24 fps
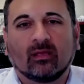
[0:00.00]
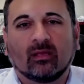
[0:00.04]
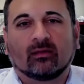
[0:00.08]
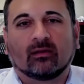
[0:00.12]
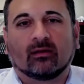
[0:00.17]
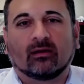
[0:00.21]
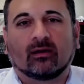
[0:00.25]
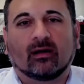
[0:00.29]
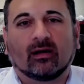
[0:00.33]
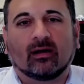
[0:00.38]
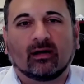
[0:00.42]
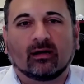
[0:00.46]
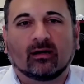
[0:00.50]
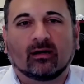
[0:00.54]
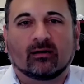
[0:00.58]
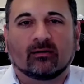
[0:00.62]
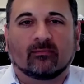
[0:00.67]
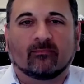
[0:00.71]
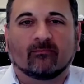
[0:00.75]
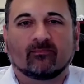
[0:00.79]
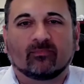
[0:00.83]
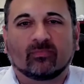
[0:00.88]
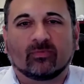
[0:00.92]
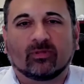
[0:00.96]

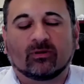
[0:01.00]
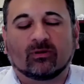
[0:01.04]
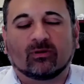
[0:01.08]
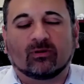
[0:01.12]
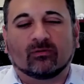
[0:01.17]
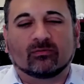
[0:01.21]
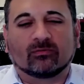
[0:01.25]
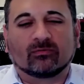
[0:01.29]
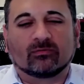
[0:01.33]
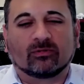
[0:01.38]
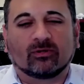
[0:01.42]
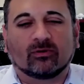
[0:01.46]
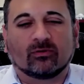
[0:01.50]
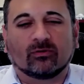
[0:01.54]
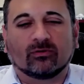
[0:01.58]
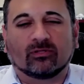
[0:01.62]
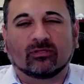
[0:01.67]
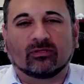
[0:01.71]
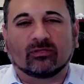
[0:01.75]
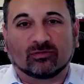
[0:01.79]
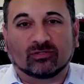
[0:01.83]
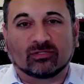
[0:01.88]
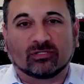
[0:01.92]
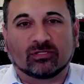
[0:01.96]
knowing that
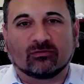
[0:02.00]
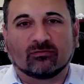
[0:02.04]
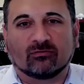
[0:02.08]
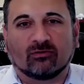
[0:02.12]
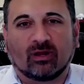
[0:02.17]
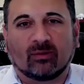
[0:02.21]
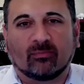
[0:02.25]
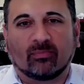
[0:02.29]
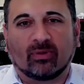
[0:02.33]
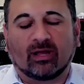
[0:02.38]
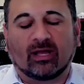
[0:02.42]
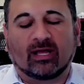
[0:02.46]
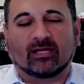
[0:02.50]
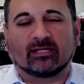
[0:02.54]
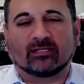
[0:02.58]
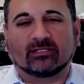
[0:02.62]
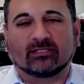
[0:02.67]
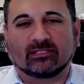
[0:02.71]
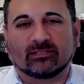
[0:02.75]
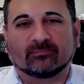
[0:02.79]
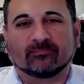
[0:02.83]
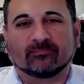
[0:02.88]
they're sitting right behind you.